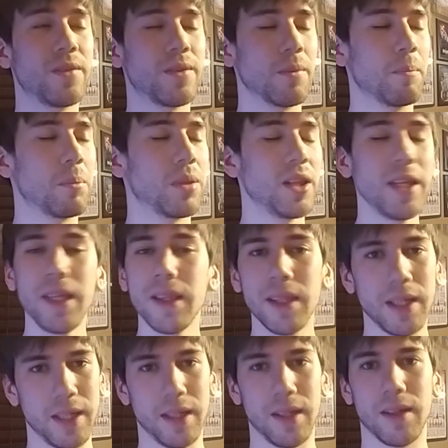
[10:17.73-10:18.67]

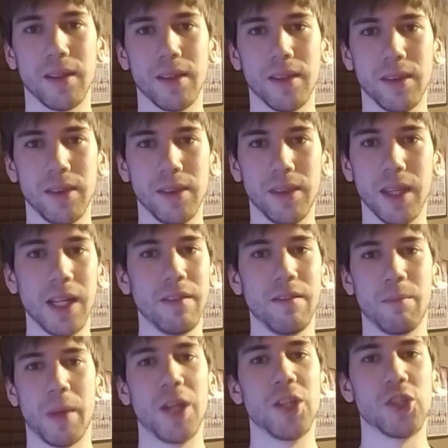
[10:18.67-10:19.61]
completely didn't
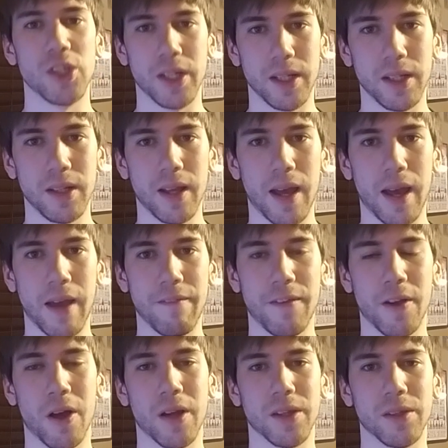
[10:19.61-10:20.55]
even mention it, I
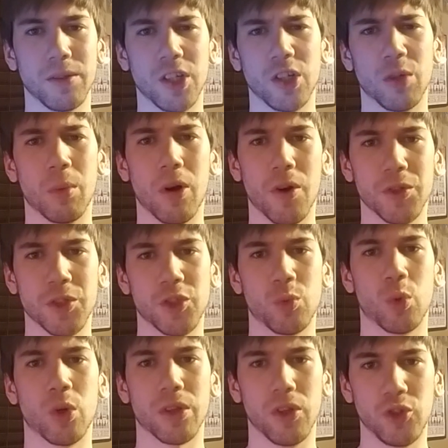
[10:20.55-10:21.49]
feel like Jinder Mahal is
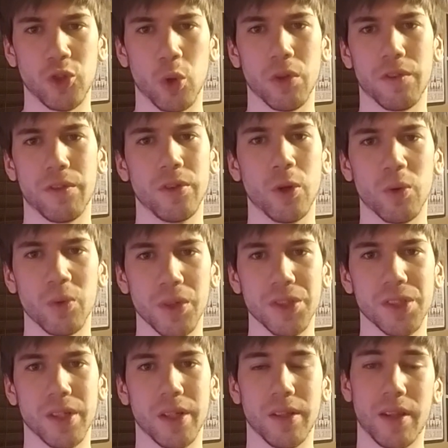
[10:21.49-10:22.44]
just working the shoulder for no
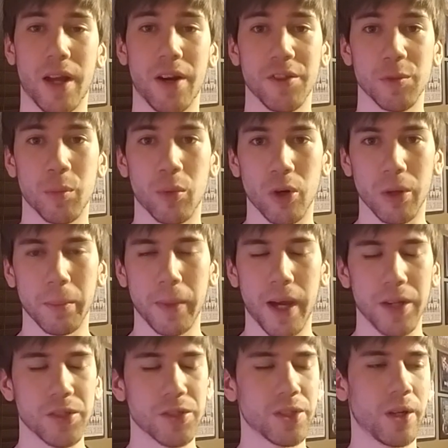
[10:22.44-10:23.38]
reason and thought it was a boring
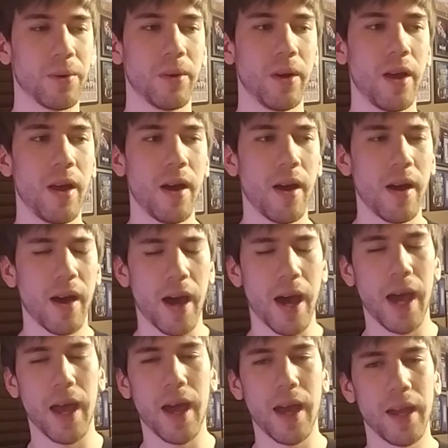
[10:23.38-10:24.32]
match. So,
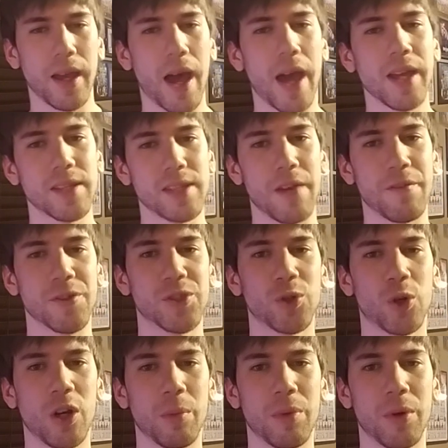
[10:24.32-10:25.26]
I could say for
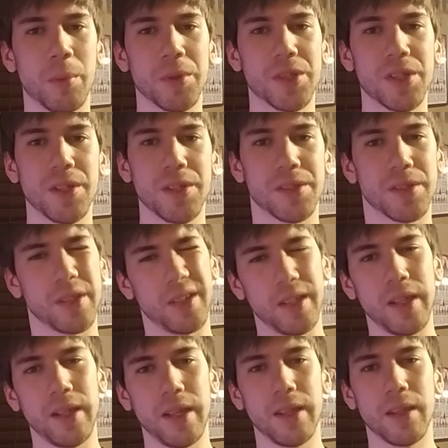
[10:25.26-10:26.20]
story purposes,
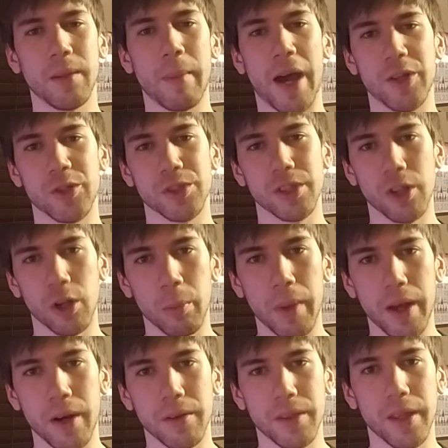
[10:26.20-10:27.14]
the match is a little
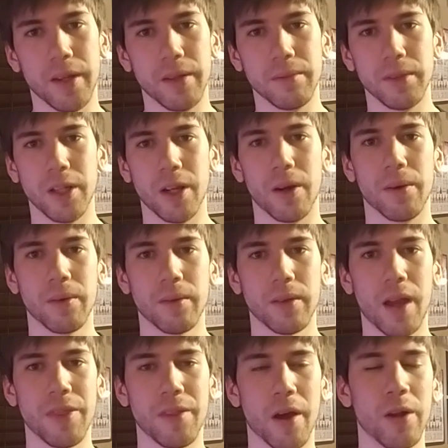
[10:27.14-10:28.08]
better than, you know,
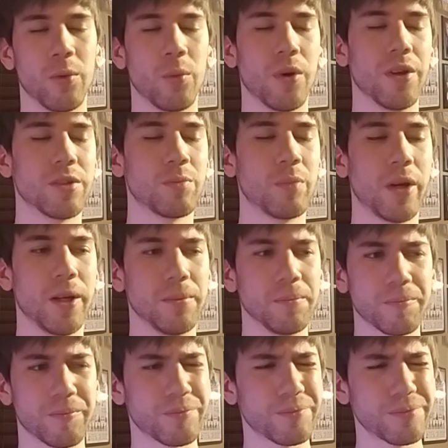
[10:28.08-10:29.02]
I thought it was. But,